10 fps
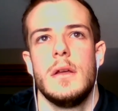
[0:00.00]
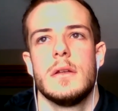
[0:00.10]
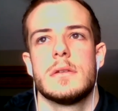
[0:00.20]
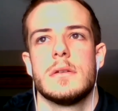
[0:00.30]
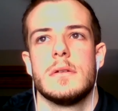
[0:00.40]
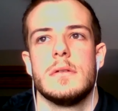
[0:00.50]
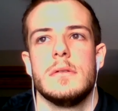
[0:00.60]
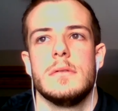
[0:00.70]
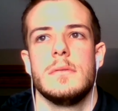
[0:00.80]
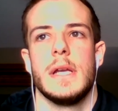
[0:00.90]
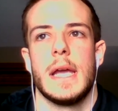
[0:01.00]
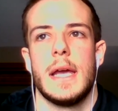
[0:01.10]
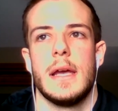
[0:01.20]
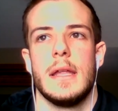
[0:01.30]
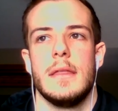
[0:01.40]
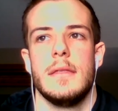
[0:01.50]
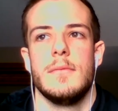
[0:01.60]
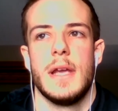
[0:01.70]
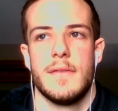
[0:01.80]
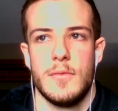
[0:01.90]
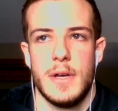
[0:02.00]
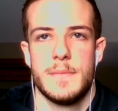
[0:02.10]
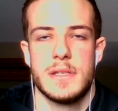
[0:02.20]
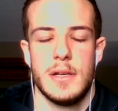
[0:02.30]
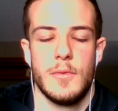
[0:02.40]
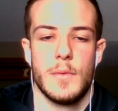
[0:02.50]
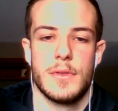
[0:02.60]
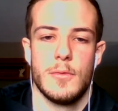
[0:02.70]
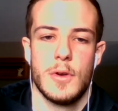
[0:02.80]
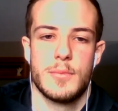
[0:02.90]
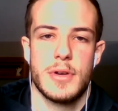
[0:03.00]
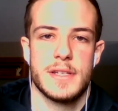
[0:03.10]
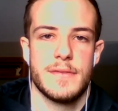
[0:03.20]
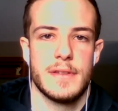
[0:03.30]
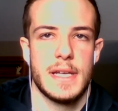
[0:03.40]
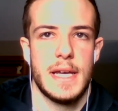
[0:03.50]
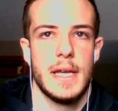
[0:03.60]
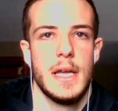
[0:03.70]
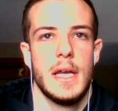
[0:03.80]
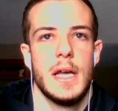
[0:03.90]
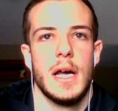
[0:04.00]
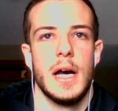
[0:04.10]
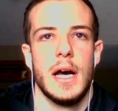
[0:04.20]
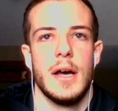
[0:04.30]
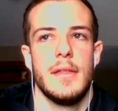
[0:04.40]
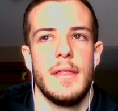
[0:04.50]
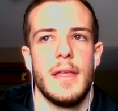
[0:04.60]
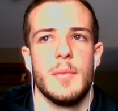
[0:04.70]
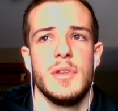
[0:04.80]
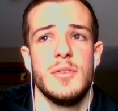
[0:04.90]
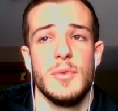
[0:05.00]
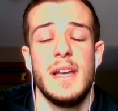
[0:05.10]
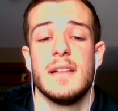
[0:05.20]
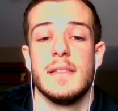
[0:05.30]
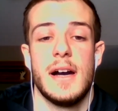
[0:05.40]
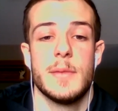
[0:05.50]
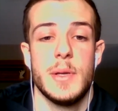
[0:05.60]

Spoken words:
So we have the website. We went through WordPress for that. I believe we had a lot of